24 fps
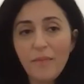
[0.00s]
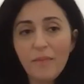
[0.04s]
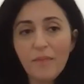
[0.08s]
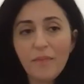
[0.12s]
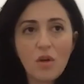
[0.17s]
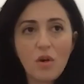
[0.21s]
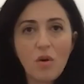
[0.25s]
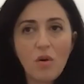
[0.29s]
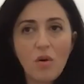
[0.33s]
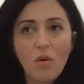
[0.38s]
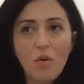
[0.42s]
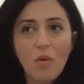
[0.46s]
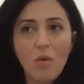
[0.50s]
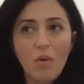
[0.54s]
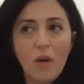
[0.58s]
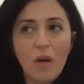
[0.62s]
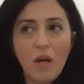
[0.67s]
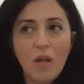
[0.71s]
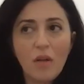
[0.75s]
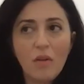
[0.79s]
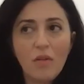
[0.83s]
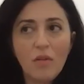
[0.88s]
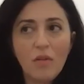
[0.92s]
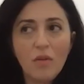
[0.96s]
So
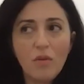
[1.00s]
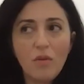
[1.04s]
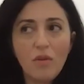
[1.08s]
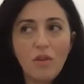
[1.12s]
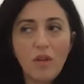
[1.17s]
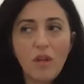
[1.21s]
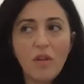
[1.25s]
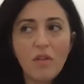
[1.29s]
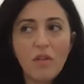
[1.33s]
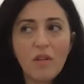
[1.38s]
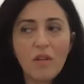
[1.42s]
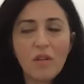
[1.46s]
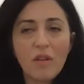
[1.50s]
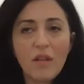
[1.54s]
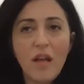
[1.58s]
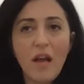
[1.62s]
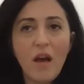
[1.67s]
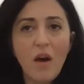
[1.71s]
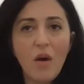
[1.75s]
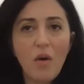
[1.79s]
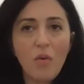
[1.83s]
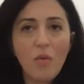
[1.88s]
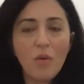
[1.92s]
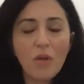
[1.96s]
I do think that
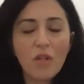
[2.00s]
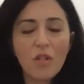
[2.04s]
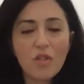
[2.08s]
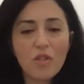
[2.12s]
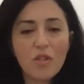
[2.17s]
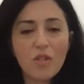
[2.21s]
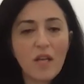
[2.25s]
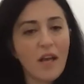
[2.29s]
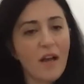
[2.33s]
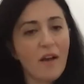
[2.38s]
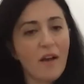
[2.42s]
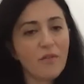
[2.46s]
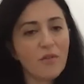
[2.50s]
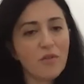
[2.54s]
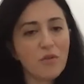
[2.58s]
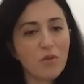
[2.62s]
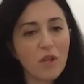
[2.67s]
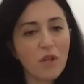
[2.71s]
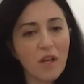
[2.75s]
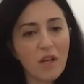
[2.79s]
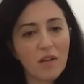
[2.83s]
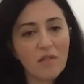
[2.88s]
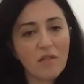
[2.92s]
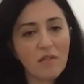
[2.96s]
now we just have to
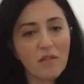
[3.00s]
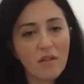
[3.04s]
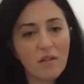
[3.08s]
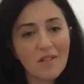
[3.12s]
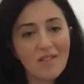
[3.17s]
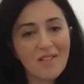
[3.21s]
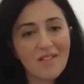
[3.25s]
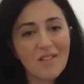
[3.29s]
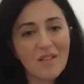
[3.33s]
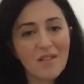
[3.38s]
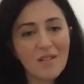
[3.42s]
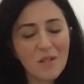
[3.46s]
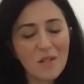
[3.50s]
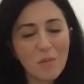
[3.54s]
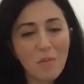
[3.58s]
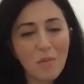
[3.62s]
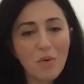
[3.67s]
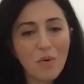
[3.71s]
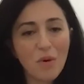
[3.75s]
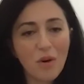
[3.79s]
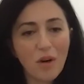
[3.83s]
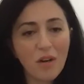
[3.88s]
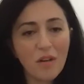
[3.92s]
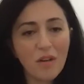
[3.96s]
get this
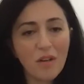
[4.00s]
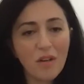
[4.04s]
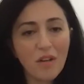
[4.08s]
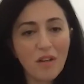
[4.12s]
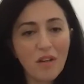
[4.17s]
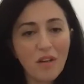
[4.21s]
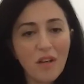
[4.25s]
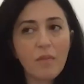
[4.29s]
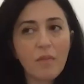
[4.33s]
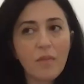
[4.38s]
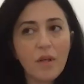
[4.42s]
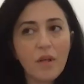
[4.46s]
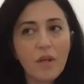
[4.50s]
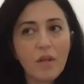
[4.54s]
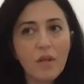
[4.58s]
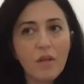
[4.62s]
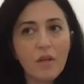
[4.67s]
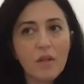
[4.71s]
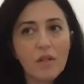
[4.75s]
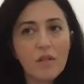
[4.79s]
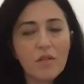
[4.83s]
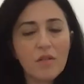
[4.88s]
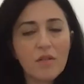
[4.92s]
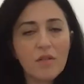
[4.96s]
support,
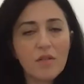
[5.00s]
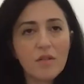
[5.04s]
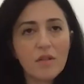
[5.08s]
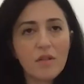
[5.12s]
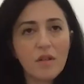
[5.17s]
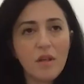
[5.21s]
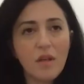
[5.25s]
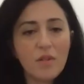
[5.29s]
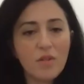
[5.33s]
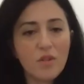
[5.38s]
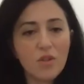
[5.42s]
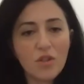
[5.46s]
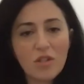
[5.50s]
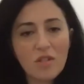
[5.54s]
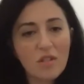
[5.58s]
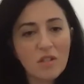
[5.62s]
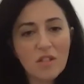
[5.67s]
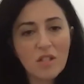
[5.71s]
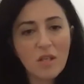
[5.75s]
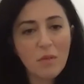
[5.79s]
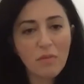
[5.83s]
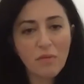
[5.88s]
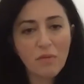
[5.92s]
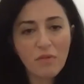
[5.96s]
because it's just a
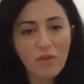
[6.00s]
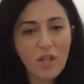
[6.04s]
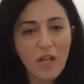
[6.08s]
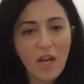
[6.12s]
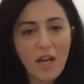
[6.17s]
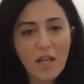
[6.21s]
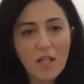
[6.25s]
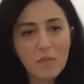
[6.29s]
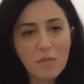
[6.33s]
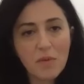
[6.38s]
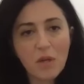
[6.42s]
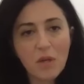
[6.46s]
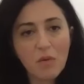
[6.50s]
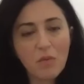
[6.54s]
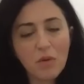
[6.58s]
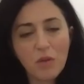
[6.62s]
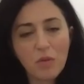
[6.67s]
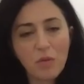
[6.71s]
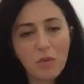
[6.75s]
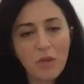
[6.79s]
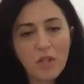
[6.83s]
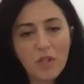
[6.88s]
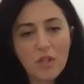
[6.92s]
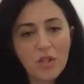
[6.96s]
tip of an iceberg
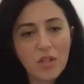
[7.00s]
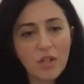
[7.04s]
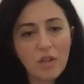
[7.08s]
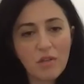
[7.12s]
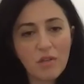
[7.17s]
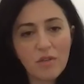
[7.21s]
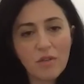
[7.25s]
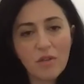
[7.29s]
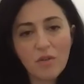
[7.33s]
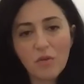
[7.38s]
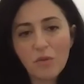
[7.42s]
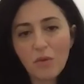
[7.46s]
what we achieved,